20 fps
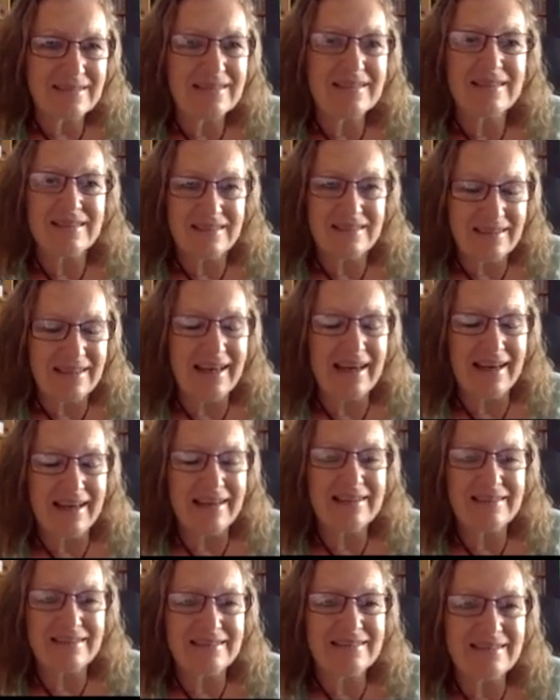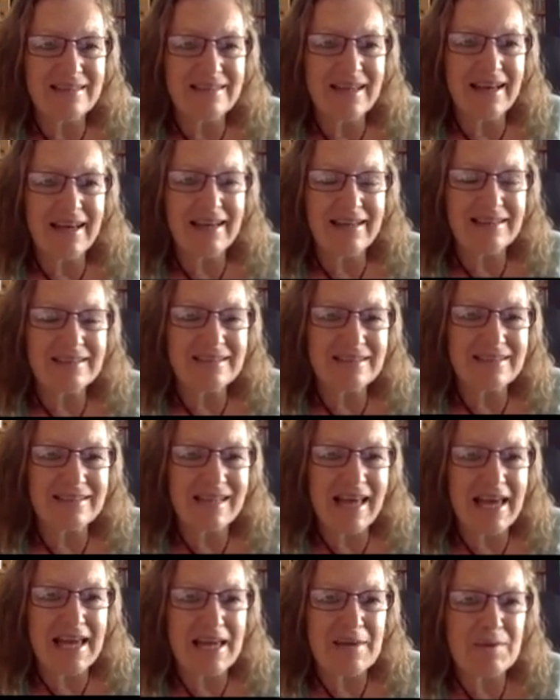Yeah, yeah,
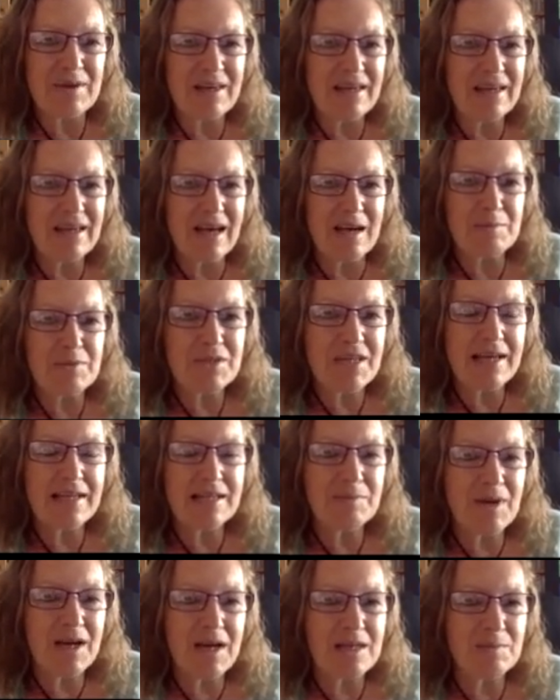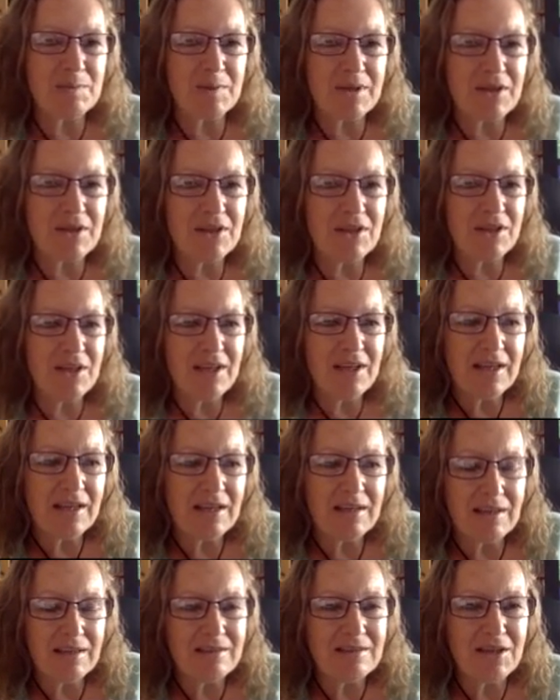same. I'm saying to my husband, can
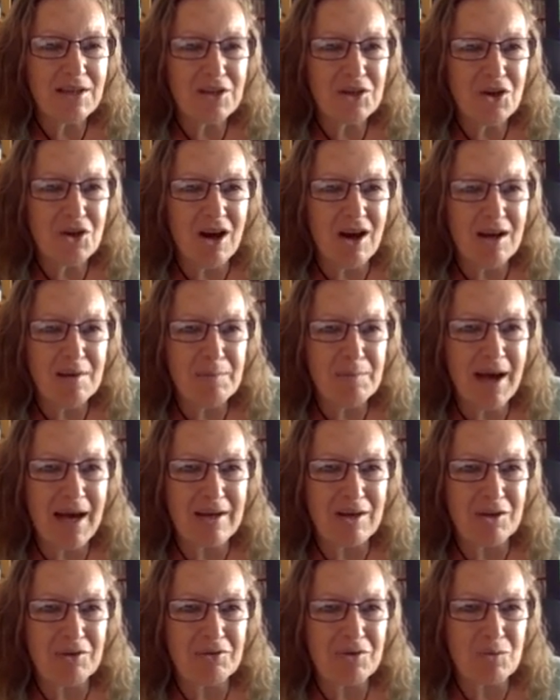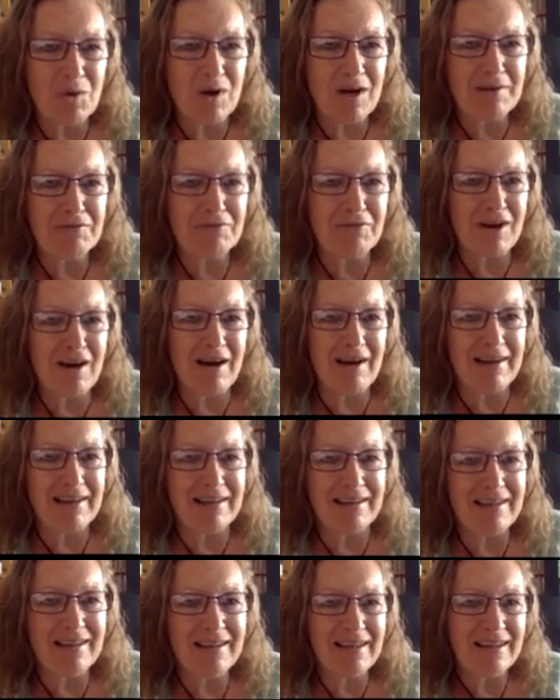can I turn your iPad off the Wi-Fi?
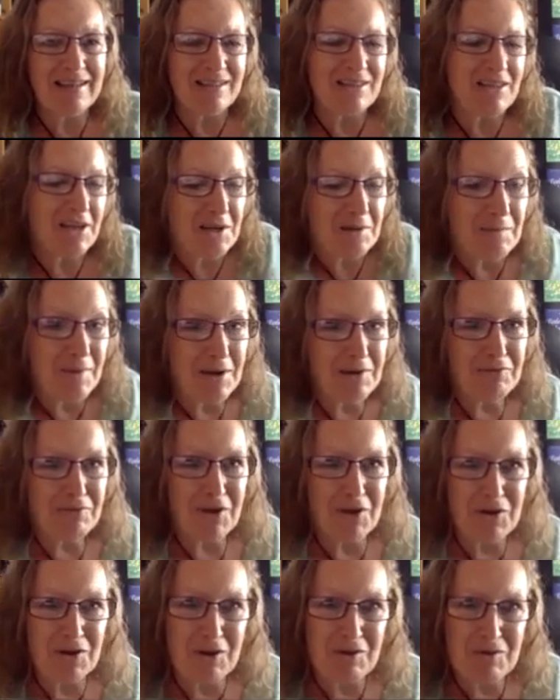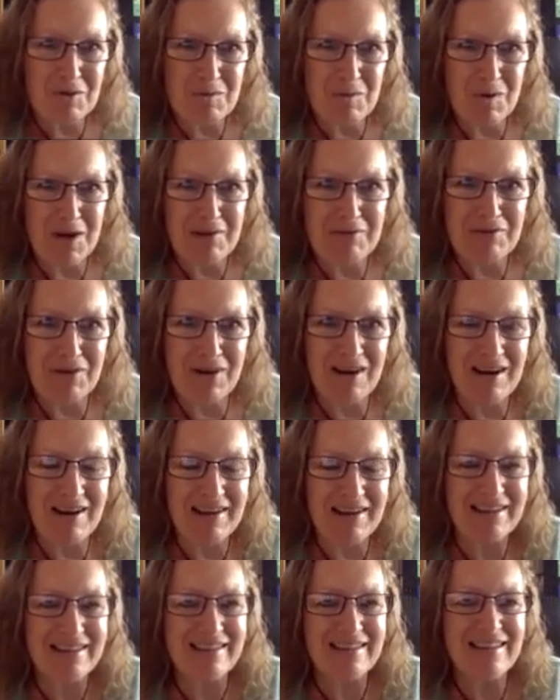And turning my phone off the Wi-Fi
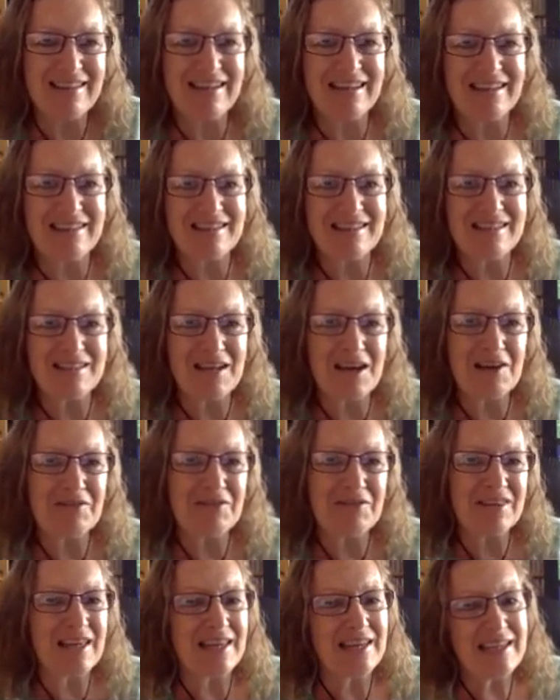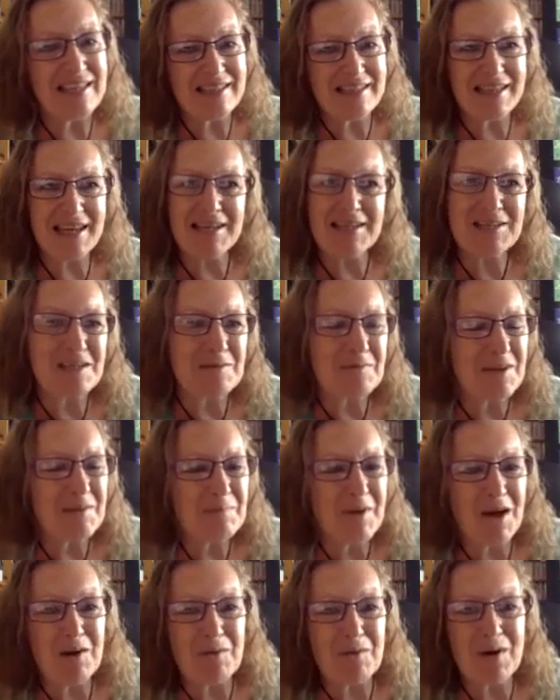and and stuff, and then he's texting me
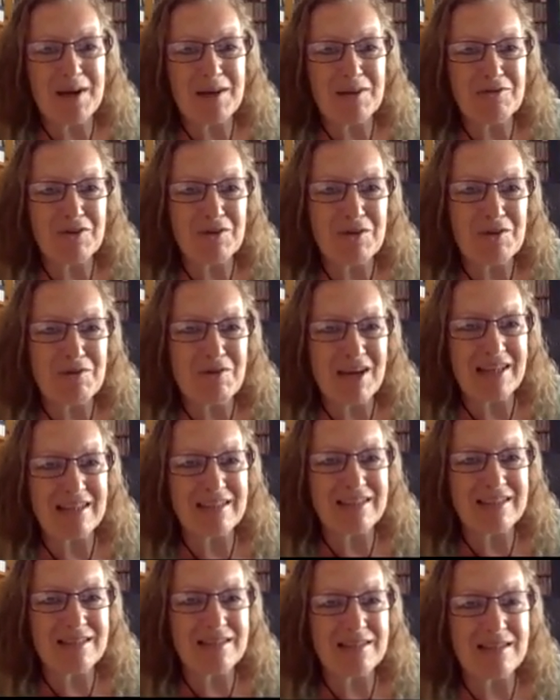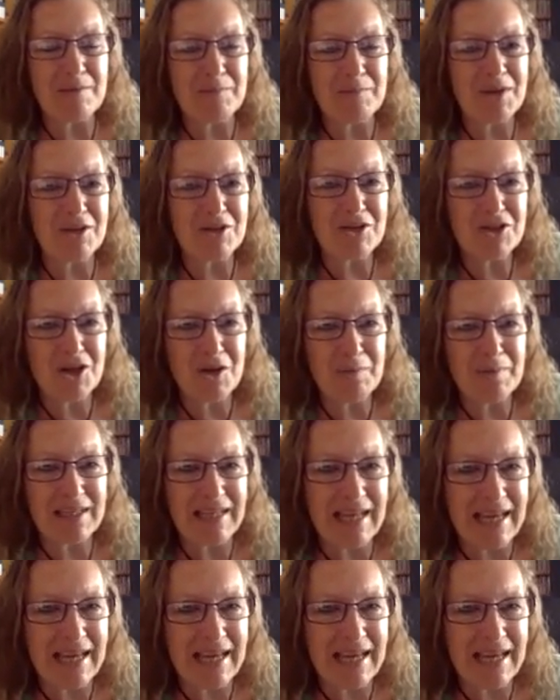partway through events to say I'm going shopping now.